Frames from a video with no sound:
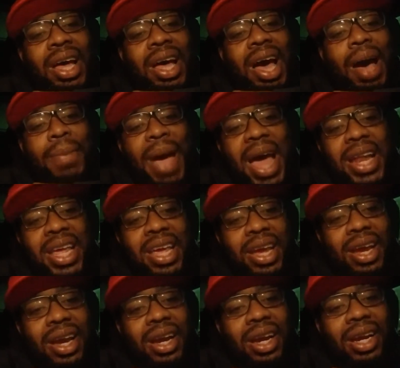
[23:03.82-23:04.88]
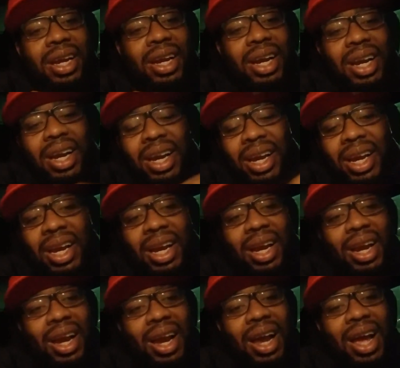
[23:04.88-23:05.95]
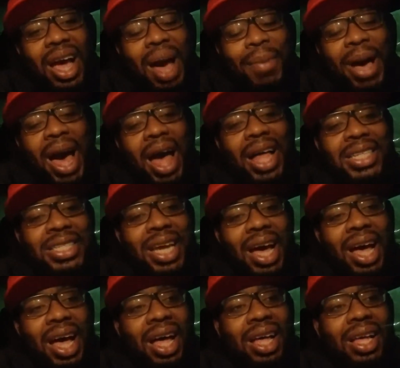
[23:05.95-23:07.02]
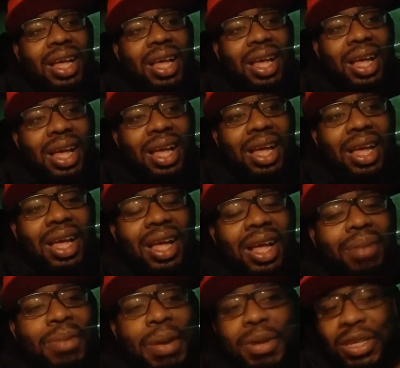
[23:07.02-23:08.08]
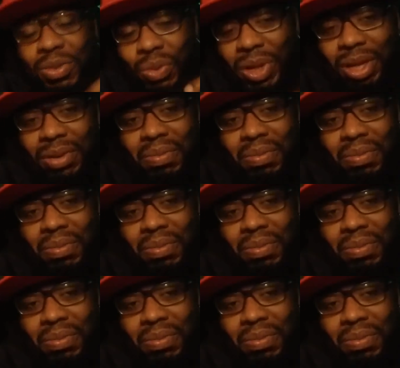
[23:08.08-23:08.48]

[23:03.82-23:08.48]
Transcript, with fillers: I'm out of here. I'ma holla, at y'all maybe this week.